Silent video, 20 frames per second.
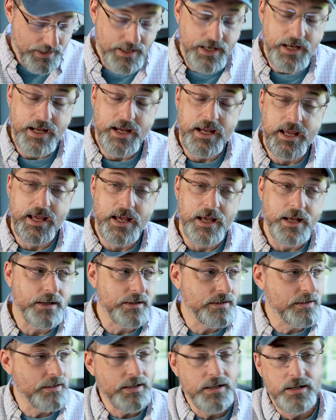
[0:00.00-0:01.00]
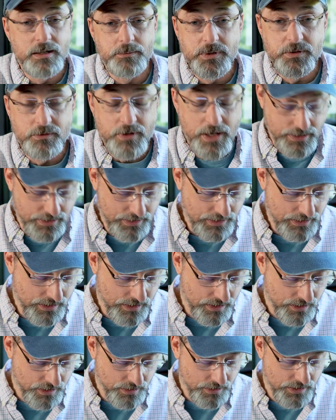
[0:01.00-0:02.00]
and it'll be right
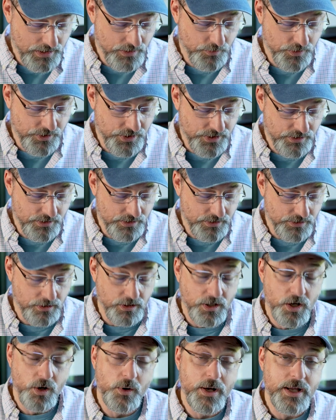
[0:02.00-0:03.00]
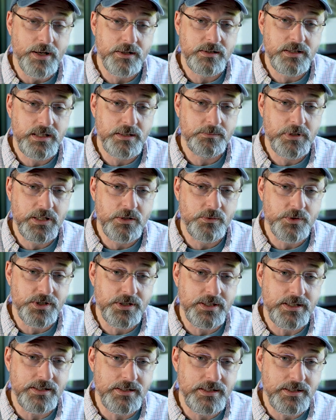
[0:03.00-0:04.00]
here. It was, the low end dB was
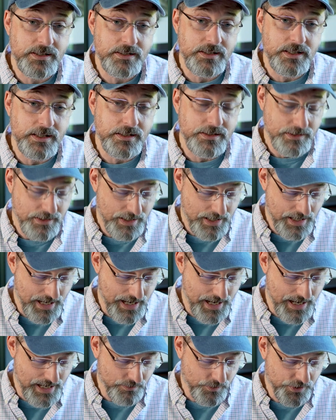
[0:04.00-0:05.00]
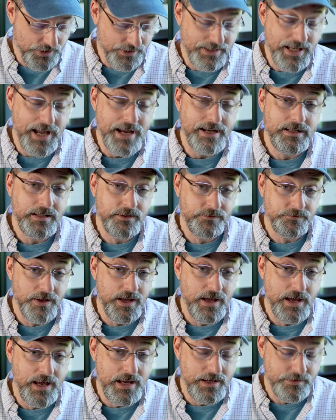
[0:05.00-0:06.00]
66, high was
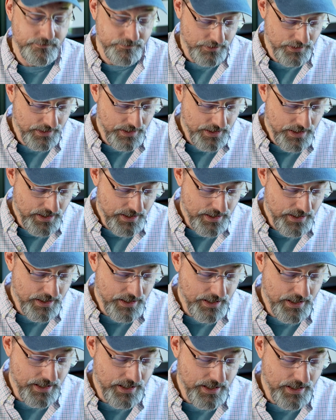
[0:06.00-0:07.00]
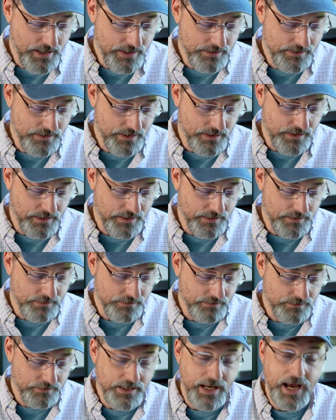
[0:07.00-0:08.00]
95, and
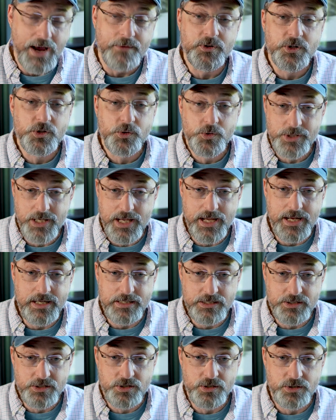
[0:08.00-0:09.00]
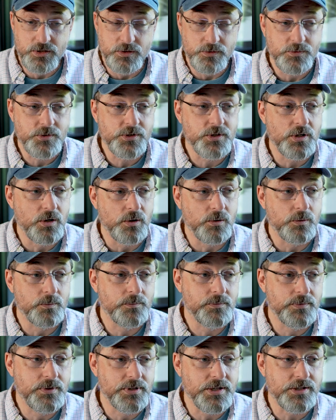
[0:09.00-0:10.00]
the average was 82. So
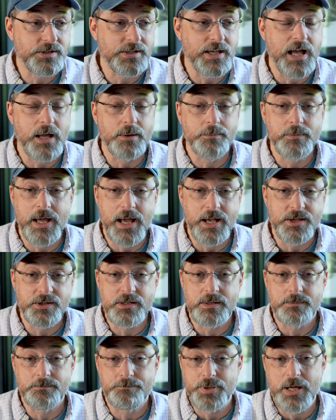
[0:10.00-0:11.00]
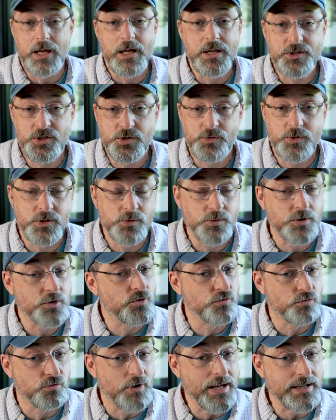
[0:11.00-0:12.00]
this album has some punch, which was
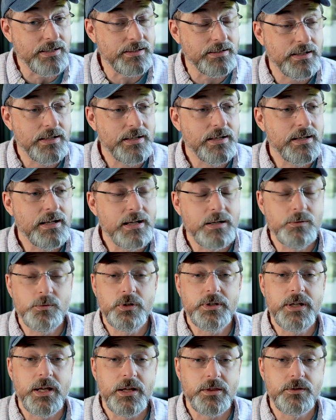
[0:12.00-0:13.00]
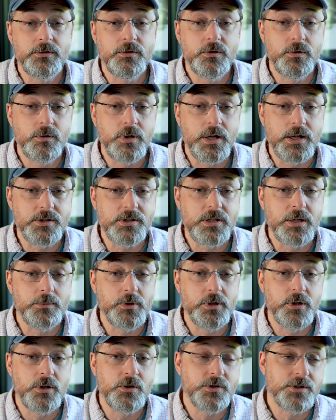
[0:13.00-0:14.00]
great, and we'll get through some
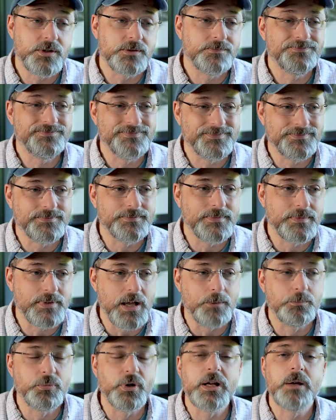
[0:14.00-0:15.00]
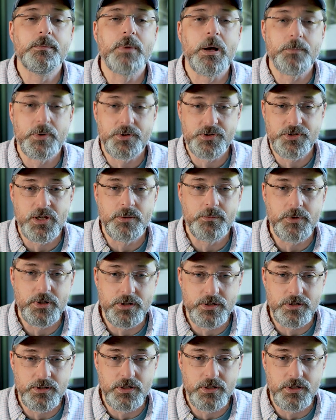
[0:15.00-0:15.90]
of those. I'll bring them up on some of